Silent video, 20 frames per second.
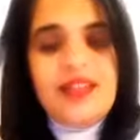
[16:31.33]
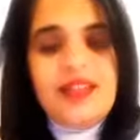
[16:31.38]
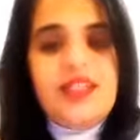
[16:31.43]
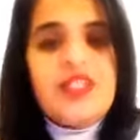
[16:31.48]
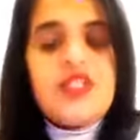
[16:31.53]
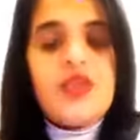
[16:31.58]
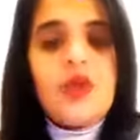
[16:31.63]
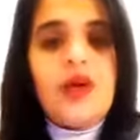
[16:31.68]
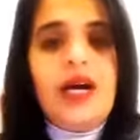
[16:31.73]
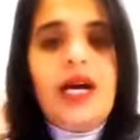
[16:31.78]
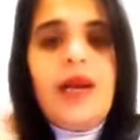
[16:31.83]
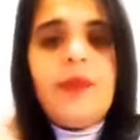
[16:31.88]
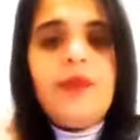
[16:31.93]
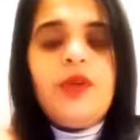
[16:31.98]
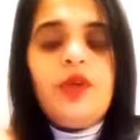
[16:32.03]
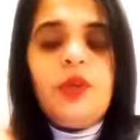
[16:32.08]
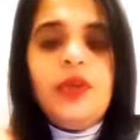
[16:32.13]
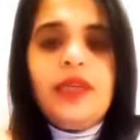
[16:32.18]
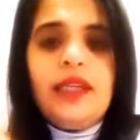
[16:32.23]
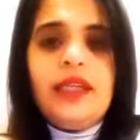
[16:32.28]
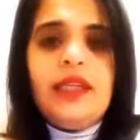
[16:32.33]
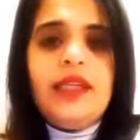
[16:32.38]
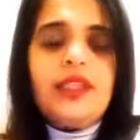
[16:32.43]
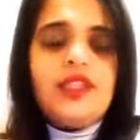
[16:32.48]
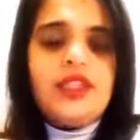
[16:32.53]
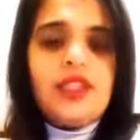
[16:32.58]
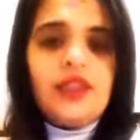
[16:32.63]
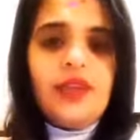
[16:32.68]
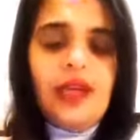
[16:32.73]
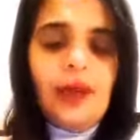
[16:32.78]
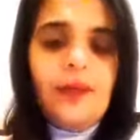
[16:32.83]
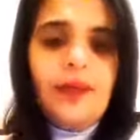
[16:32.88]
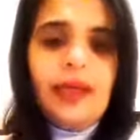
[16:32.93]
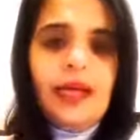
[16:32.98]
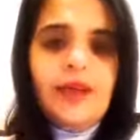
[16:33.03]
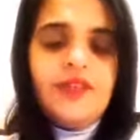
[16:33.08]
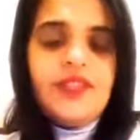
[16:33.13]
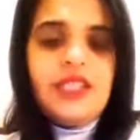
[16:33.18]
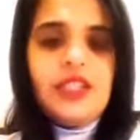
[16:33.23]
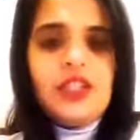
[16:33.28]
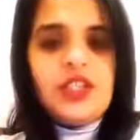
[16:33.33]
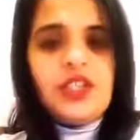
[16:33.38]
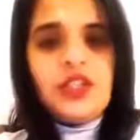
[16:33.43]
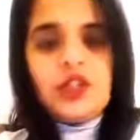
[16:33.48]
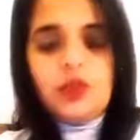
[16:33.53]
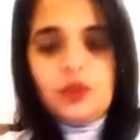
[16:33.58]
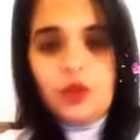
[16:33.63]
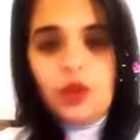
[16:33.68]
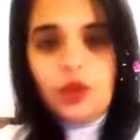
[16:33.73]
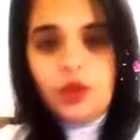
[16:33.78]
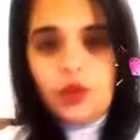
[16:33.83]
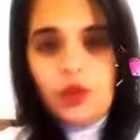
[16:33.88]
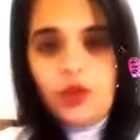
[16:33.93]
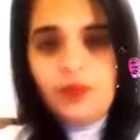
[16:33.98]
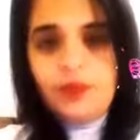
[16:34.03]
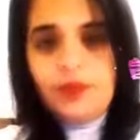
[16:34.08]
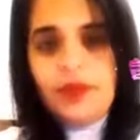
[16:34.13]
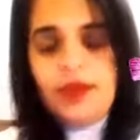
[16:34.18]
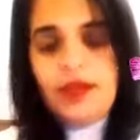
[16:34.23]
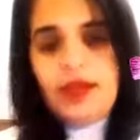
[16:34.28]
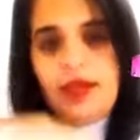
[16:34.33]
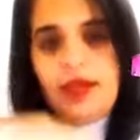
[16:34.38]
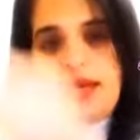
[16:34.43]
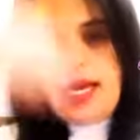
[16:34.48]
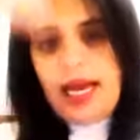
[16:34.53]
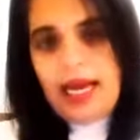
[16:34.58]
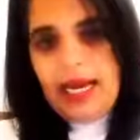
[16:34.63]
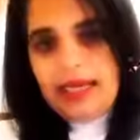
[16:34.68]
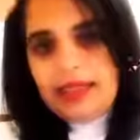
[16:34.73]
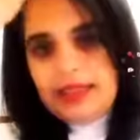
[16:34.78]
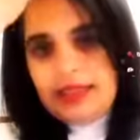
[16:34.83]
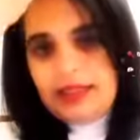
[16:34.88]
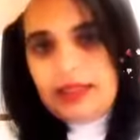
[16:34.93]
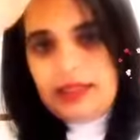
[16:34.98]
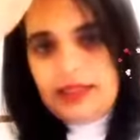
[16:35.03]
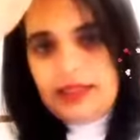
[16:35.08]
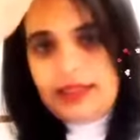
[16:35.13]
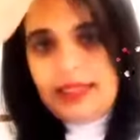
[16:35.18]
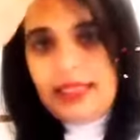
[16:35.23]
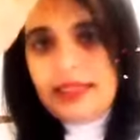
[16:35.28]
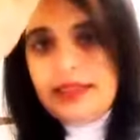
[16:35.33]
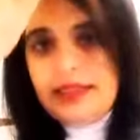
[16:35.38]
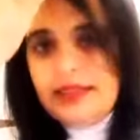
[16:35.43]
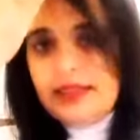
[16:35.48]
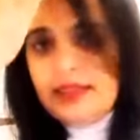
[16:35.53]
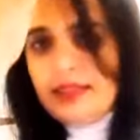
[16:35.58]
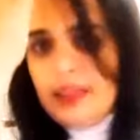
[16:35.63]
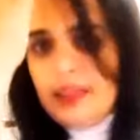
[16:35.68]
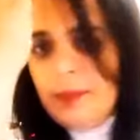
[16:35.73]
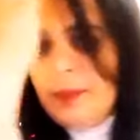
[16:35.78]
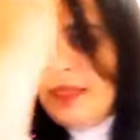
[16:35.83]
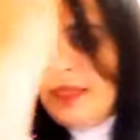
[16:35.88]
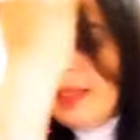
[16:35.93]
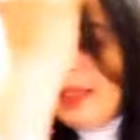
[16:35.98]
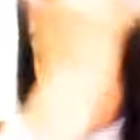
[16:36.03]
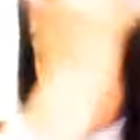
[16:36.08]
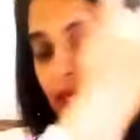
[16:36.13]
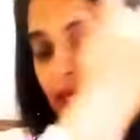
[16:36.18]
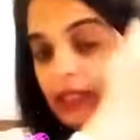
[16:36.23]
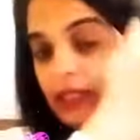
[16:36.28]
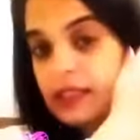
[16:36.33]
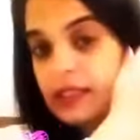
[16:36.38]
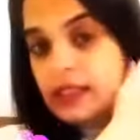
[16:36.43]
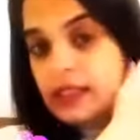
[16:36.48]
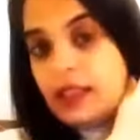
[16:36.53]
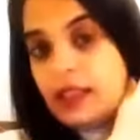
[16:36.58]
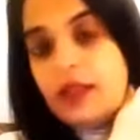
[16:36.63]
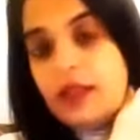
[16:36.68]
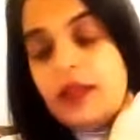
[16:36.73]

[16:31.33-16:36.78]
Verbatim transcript: So I'm doing an Instagram live session tomorrow at 10:30 p.m. IST.